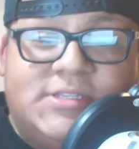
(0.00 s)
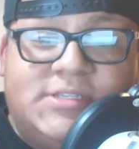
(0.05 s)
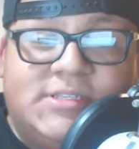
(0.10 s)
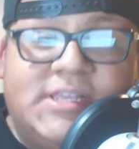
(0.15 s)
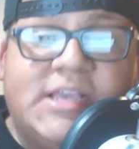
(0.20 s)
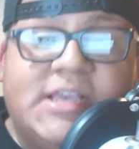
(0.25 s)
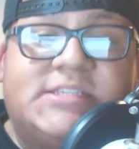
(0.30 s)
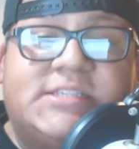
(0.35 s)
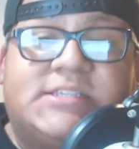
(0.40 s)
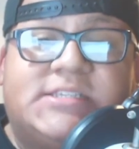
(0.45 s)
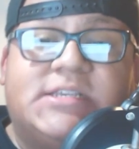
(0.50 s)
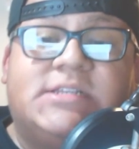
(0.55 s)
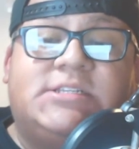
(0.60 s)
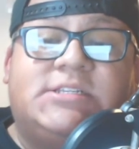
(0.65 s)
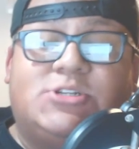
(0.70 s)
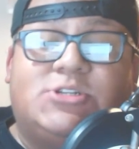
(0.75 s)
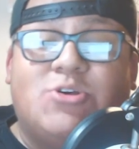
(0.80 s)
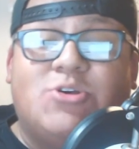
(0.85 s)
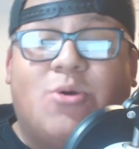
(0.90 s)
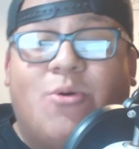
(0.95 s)
was
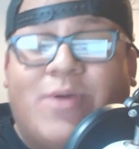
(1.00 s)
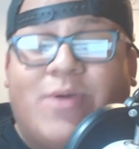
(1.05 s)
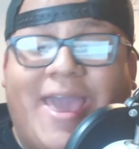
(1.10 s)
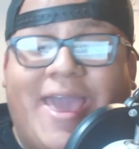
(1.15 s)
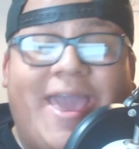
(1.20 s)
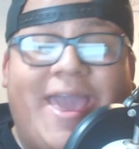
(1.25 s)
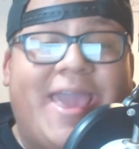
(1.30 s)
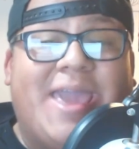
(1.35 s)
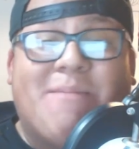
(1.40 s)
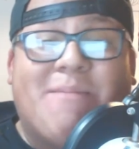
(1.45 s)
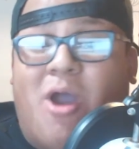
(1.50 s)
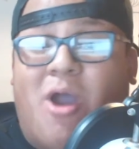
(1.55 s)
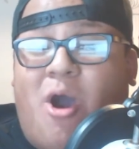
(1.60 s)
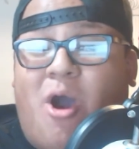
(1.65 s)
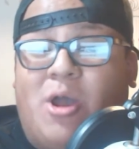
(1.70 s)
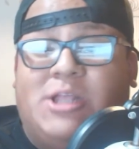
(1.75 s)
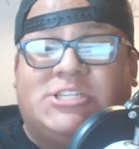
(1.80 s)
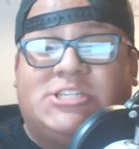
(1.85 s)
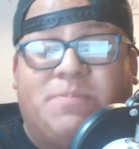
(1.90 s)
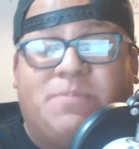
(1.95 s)
decent to okay, in my
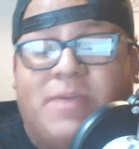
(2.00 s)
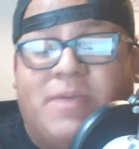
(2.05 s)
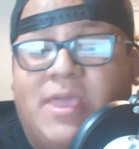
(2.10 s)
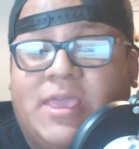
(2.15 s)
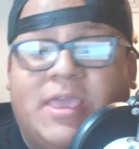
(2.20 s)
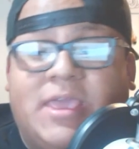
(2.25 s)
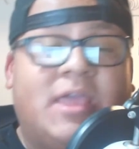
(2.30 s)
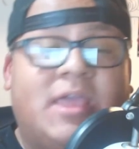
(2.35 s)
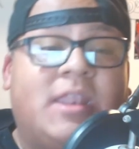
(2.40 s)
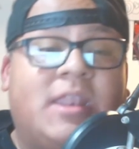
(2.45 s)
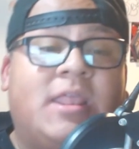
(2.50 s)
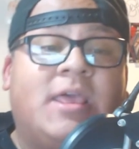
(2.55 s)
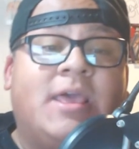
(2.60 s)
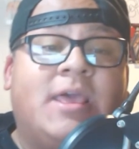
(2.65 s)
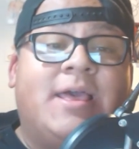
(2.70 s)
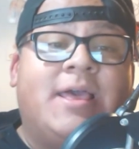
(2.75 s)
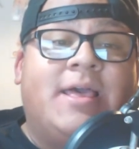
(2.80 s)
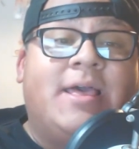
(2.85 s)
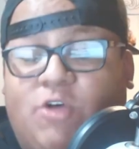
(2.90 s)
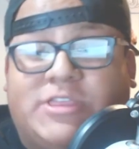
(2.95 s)
honest opinion.
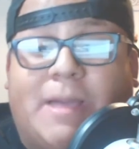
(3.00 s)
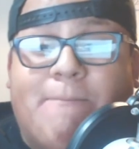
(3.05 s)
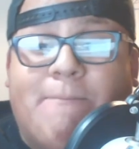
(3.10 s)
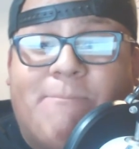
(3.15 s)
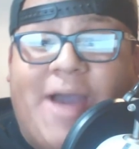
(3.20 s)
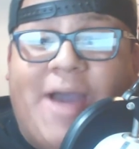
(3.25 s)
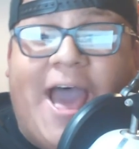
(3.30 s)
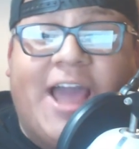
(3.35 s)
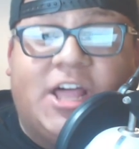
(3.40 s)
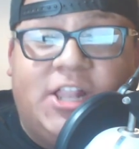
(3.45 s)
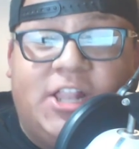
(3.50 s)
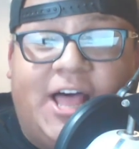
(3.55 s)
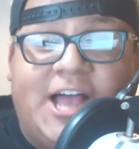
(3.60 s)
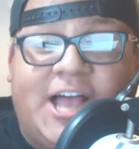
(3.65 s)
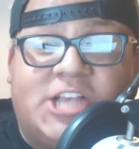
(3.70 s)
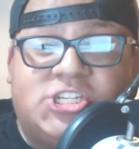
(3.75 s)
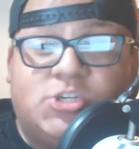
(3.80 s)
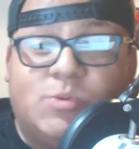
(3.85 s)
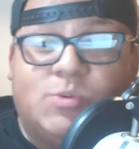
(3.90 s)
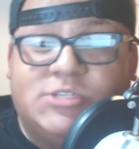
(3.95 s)
I felt that
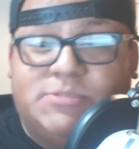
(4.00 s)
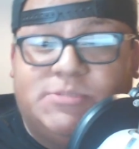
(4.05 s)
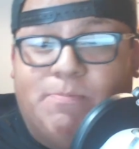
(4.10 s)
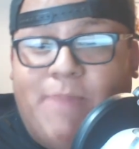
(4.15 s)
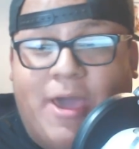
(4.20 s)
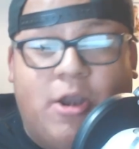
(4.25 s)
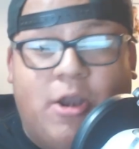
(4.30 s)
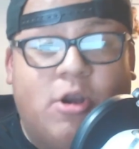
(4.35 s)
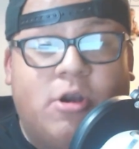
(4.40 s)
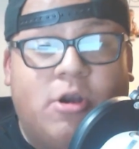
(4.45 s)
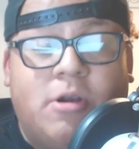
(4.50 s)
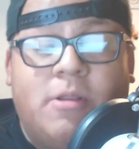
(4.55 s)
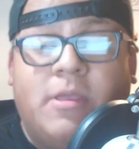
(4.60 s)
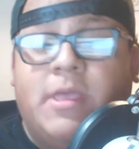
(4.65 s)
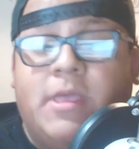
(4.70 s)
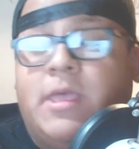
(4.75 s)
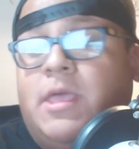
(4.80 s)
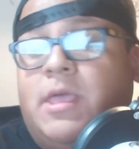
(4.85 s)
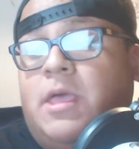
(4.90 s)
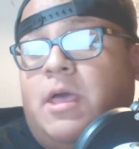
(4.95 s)
Backlash was better.
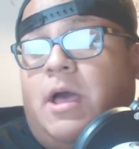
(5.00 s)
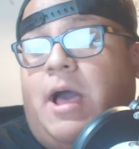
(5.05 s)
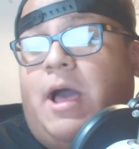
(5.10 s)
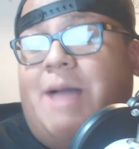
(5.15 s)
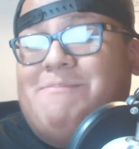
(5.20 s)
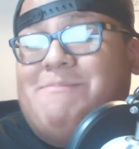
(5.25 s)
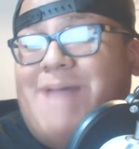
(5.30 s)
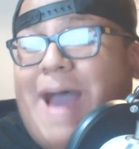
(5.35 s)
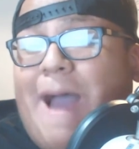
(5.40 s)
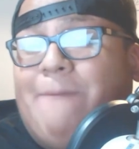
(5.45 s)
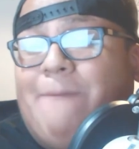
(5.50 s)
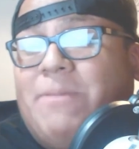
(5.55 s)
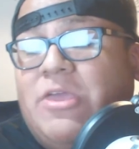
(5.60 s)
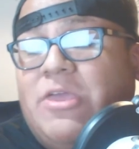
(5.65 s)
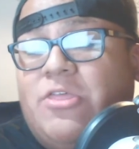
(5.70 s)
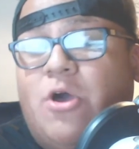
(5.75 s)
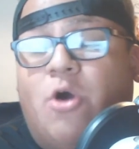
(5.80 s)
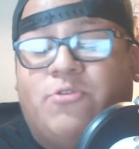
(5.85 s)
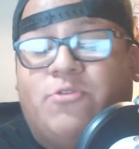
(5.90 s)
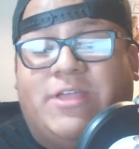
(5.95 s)
I'm
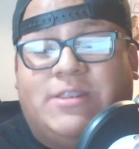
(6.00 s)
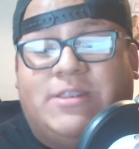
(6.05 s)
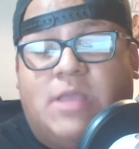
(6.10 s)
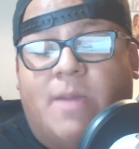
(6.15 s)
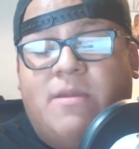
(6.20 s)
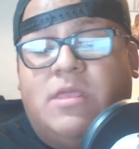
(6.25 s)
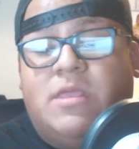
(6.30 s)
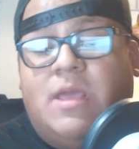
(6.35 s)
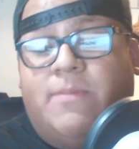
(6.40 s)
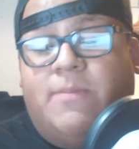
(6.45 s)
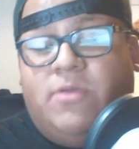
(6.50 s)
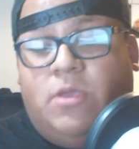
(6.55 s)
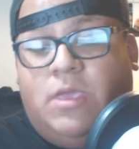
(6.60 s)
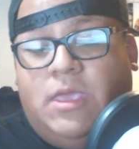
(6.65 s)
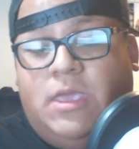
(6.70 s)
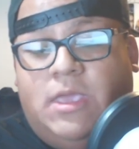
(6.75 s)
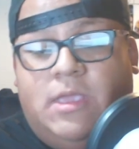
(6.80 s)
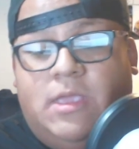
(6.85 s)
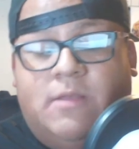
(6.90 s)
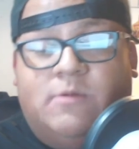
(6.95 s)
happy, though, that
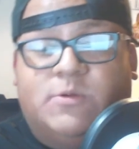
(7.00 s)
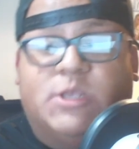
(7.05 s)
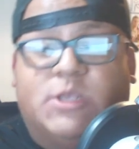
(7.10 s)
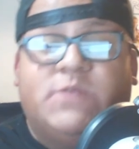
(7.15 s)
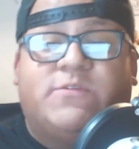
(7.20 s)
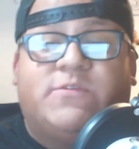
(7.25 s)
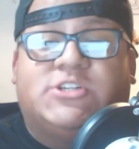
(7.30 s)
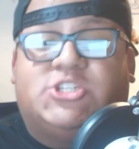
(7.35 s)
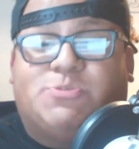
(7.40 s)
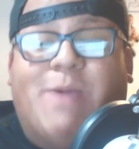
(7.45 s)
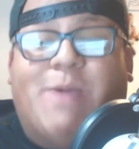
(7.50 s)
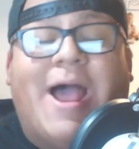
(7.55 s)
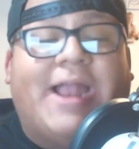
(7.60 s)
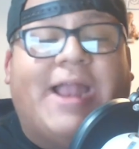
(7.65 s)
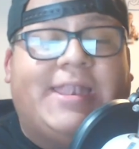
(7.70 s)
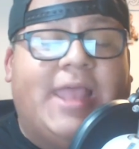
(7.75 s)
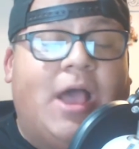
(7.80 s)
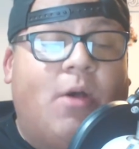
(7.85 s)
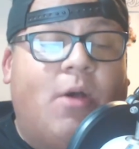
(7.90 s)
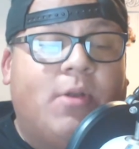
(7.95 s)
WWE, especially for
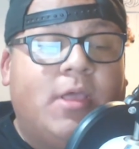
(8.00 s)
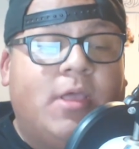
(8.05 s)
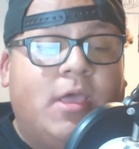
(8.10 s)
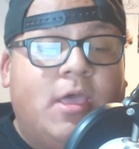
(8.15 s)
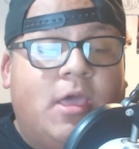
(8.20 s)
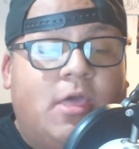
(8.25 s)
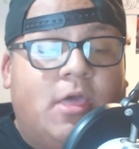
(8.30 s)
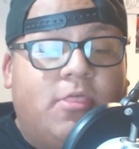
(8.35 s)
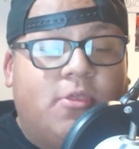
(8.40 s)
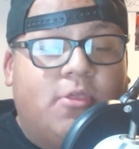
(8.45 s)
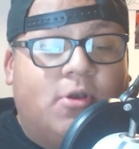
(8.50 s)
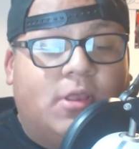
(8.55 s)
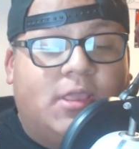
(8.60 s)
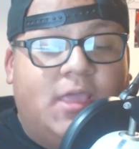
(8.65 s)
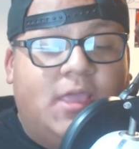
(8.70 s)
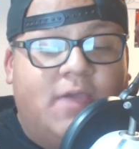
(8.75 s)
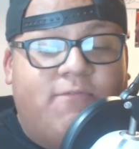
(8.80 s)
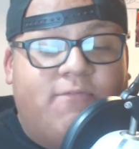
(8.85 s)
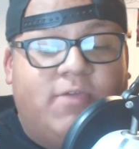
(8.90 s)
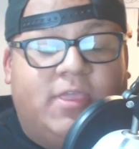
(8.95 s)
SmackDown, they're
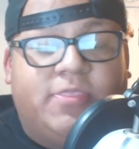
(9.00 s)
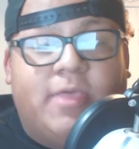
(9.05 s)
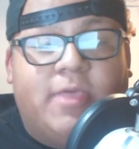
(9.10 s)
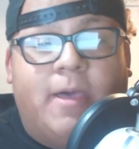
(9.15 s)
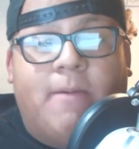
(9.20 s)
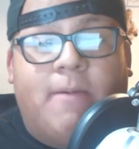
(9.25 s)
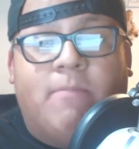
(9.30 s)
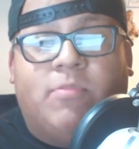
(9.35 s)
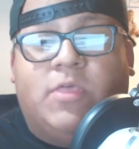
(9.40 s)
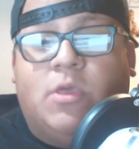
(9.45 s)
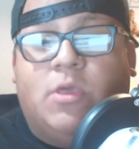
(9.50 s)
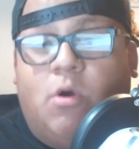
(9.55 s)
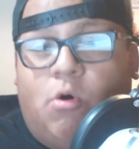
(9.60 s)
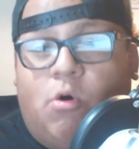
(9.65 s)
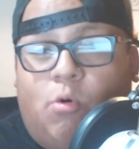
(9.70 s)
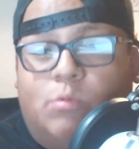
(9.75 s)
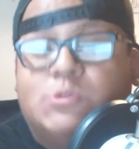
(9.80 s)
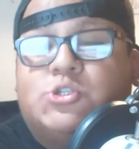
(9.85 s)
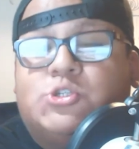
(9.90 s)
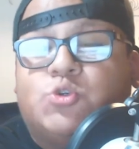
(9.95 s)
giving them the
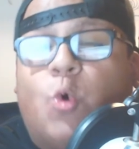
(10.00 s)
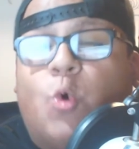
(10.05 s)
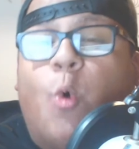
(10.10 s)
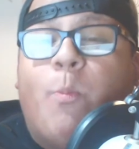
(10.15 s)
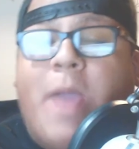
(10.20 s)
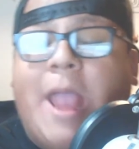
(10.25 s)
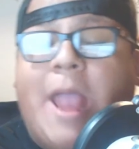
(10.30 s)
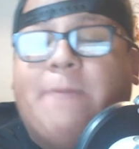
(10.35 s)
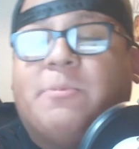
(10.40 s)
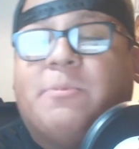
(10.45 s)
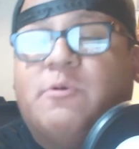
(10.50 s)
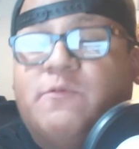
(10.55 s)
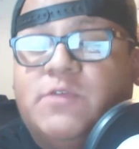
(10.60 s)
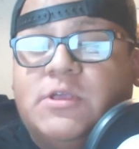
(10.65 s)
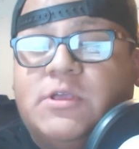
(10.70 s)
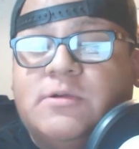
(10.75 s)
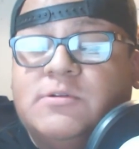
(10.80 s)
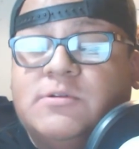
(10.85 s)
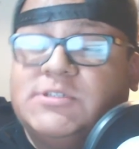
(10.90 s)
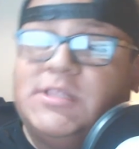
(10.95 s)
old-school
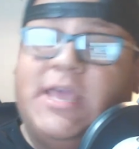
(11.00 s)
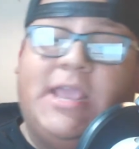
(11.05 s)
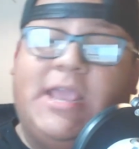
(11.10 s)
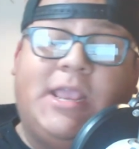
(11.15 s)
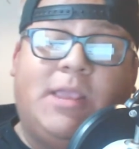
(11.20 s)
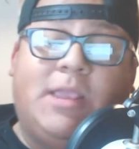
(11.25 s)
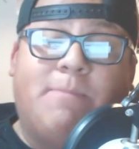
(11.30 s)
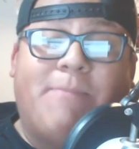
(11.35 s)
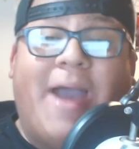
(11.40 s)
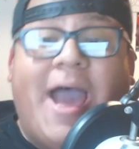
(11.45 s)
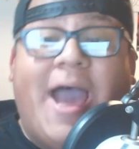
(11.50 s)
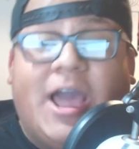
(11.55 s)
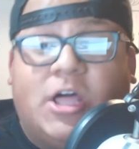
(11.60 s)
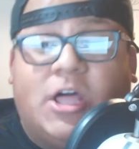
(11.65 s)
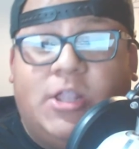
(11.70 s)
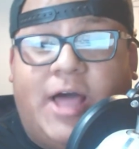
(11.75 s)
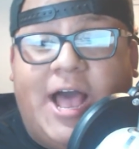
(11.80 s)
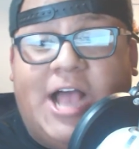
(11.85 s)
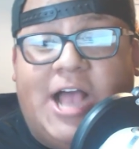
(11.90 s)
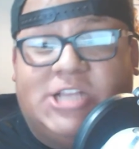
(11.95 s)
pay-per-views, like
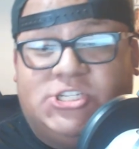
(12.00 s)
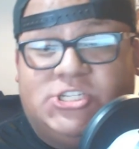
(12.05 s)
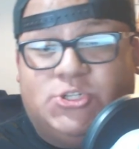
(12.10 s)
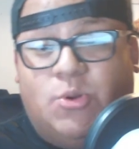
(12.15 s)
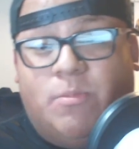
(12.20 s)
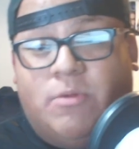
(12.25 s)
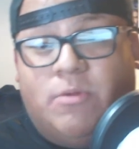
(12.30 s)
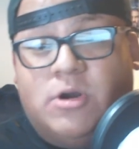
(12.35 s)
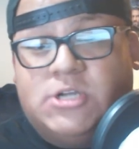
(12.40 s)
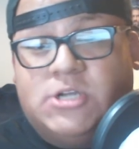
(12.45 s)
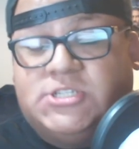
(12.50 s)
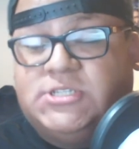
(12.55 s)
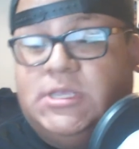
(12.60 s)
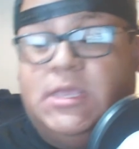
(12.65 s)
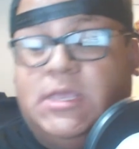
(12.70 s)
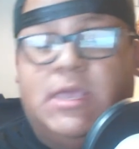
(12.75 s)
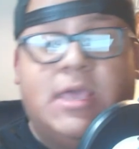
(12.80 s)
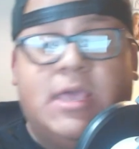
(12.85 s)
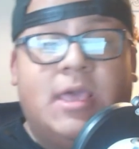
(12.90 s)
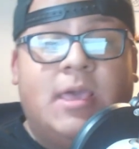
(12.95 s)
Backlash, No
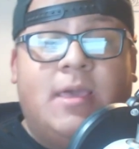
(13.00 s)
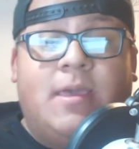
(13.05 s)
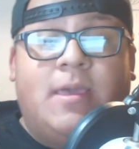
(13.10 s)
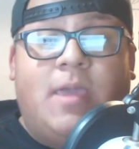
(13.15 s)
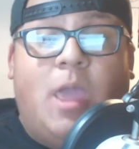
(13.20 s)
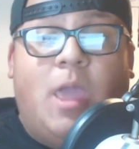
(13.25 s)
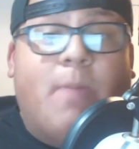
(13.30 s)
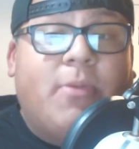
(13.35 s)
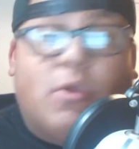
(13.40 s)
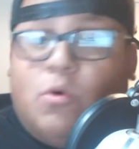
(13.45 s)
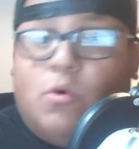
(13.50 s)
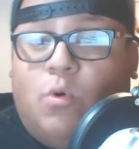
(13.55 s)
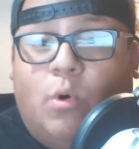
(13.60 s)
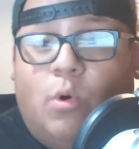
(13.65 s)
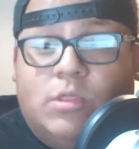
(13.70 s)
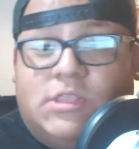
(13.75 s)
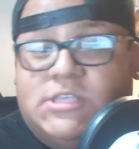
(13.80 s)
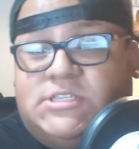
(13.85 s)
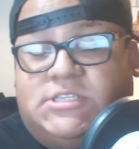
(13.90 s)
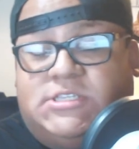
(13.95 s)
Mercy. It'd be
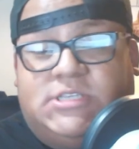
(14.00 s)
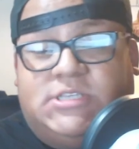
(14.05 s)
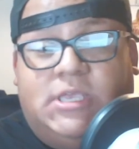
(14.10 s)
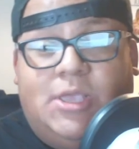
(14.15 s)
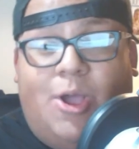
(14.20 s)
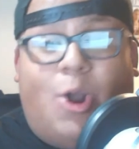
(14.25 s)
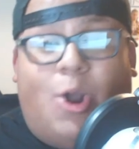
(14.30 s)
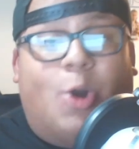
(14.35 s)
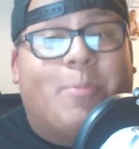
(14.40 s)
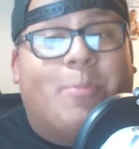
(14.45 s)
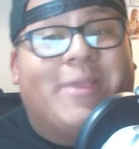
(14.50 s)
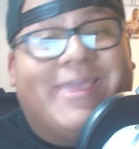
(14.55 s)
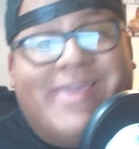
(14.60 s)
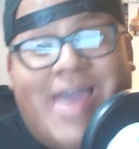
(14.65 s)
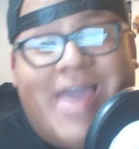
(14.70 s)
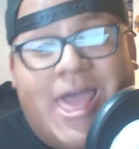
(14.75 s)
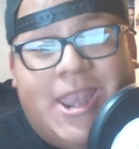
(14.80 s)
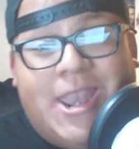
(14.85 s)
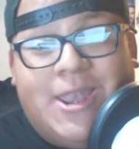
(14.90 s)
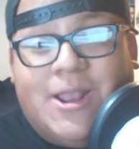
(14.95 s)
cool to see
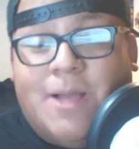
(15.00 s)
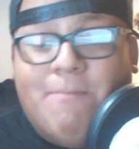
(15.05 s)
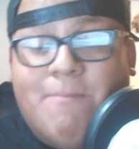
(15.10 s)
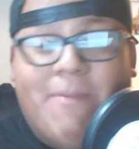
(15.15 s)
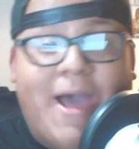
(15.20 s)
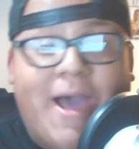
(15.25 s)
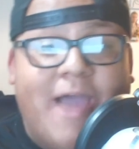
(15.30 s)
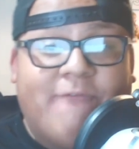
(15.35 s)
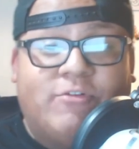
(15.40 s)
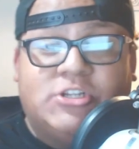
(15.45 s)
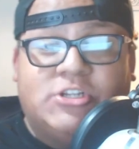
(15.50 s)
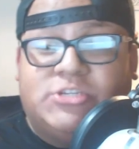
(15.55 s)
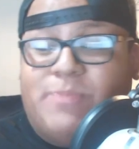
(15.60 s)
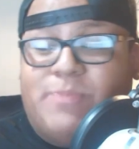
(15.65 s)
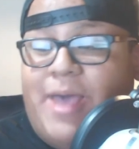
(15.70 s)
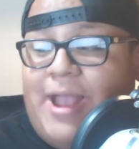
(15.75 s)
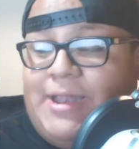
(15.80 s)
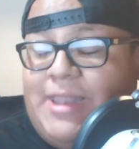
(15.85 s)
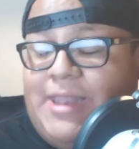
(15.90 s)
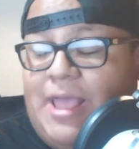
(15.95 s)
Armageddon come back for
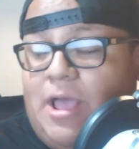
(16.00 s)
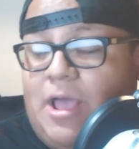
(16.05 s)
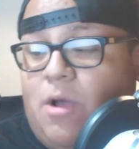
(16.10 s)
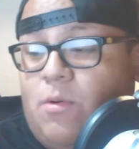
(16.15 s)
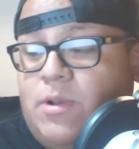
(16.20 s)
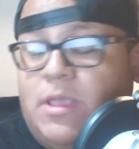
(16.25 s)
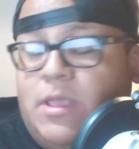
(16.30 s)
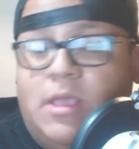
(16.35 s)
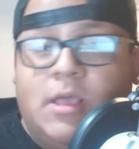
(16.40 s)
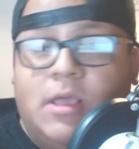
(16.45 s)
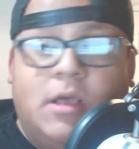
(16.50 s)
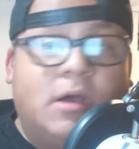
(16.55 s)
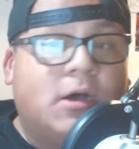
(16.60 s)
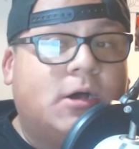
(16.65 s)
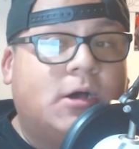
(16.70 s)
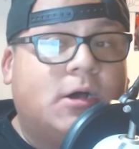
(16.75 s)
SmackDown,